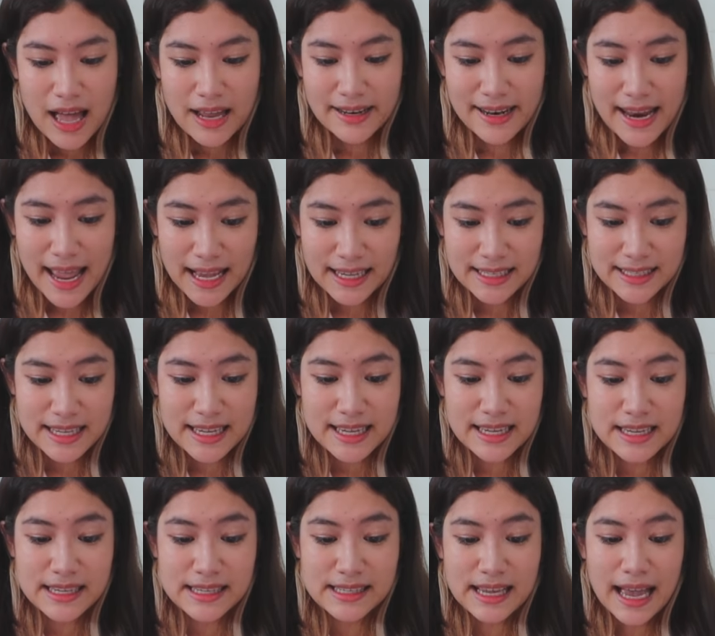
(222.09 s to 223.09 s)
Next
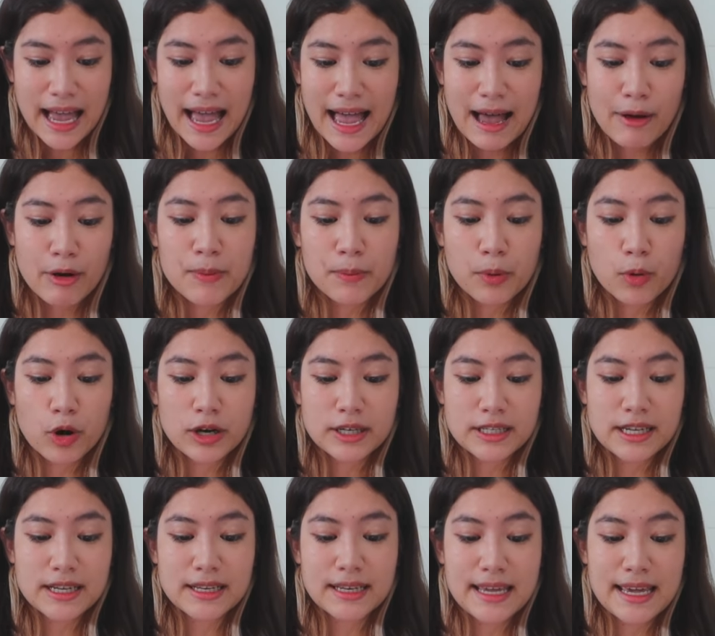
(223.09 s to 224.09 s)
is, how
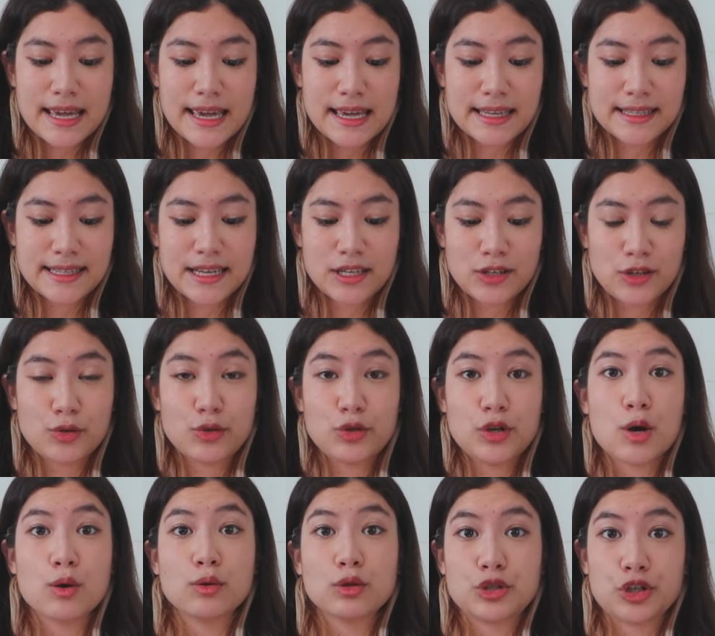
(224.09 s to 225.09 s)
important is it to
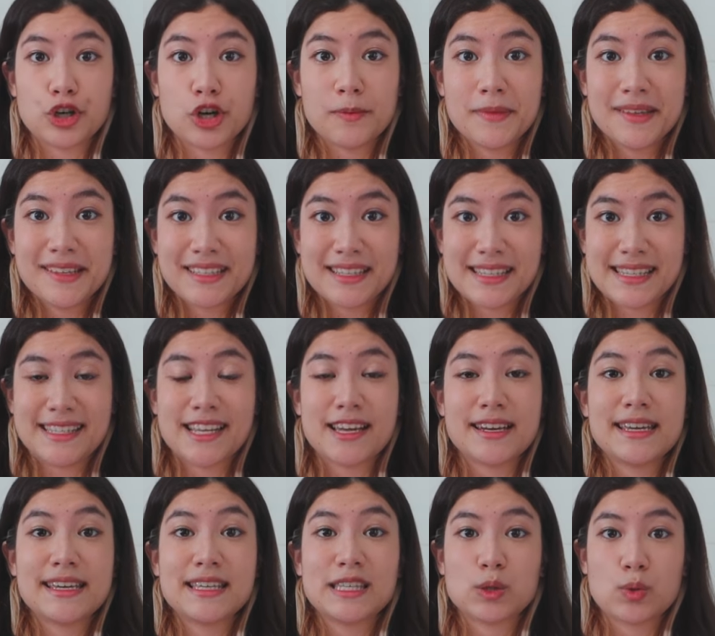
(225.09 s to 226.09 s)
know German to
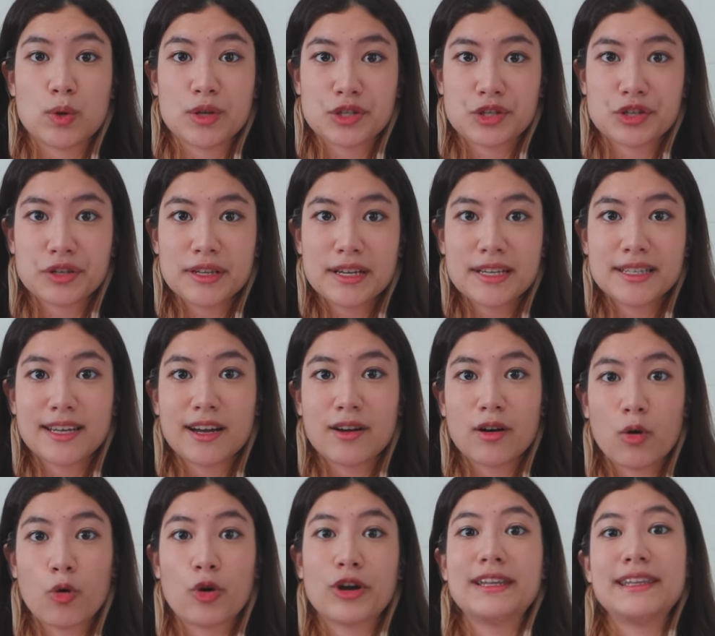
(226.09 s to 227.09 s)
study in Switzerland
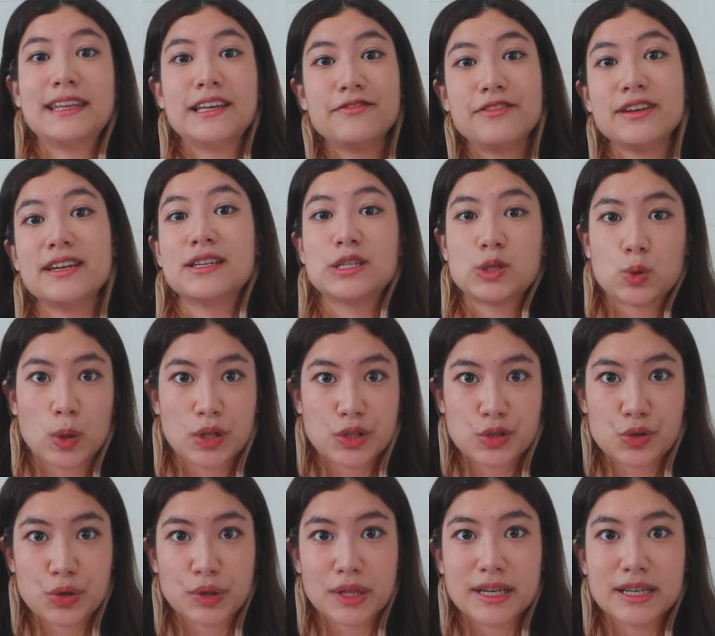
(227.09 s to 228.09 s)
or live in
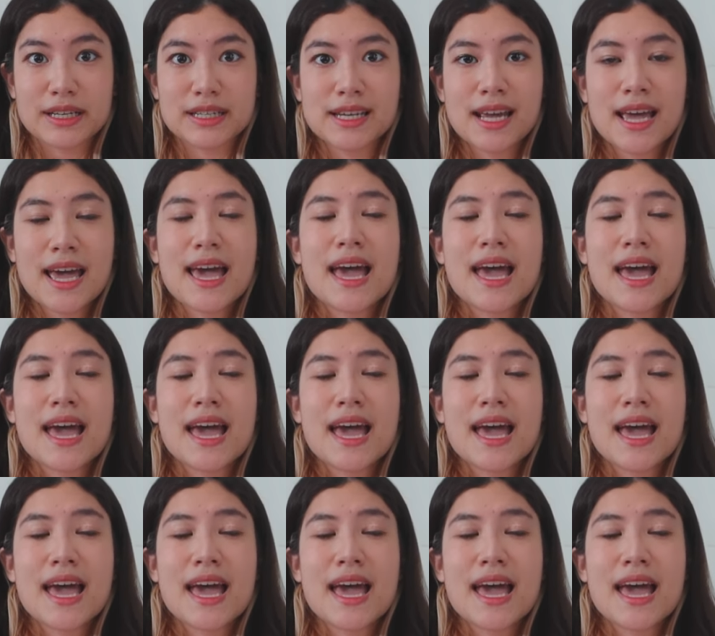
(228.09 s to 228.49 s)
Switzerland?